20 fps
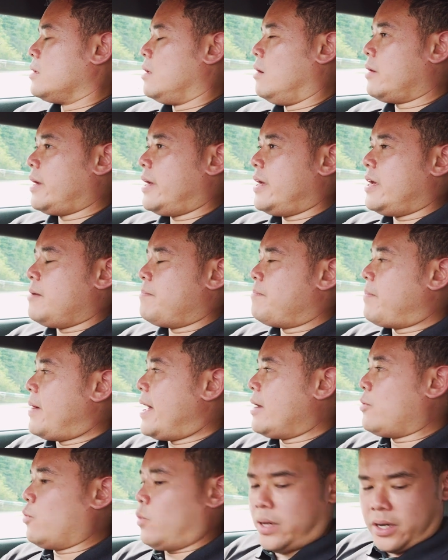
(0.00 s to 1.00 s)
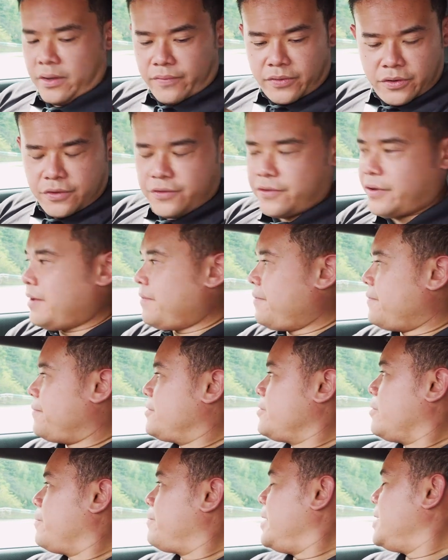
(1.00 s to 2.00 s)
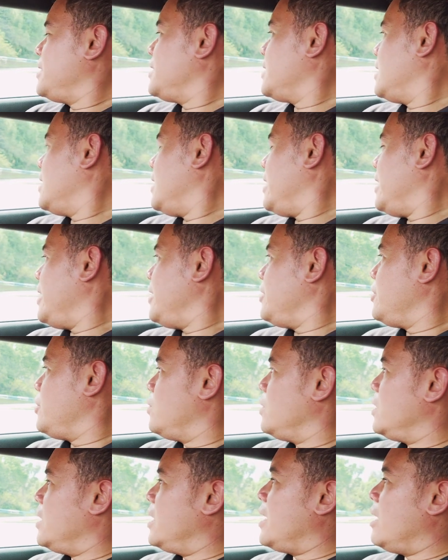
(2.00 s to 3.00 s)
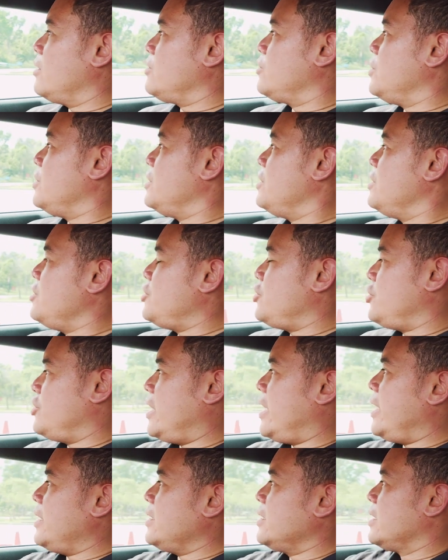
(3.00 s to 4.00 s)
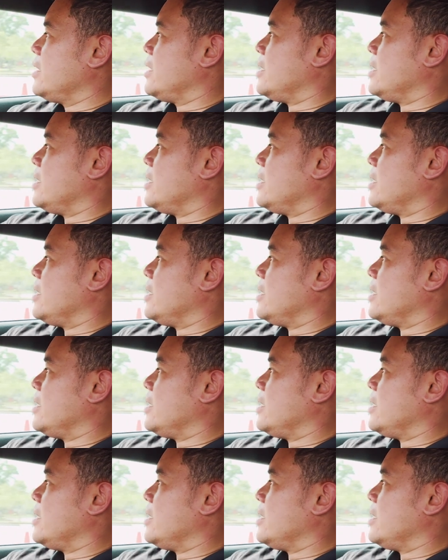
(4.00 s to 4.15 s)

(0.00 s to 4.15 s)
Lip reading: Okay, part one of the drift. So basically you learn how to initiate.